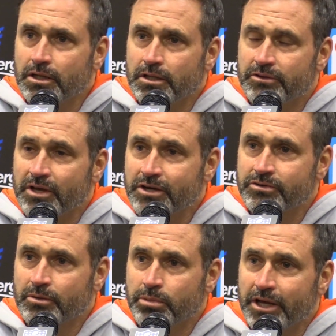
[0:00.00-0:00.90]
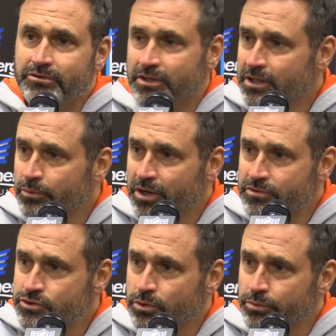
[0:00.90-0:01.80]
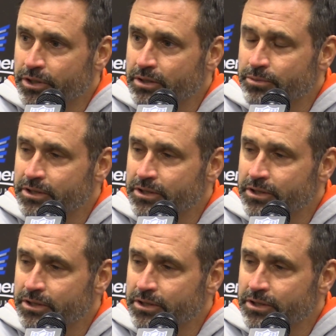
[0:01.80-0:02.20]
It's actually a blessing that we have a short week,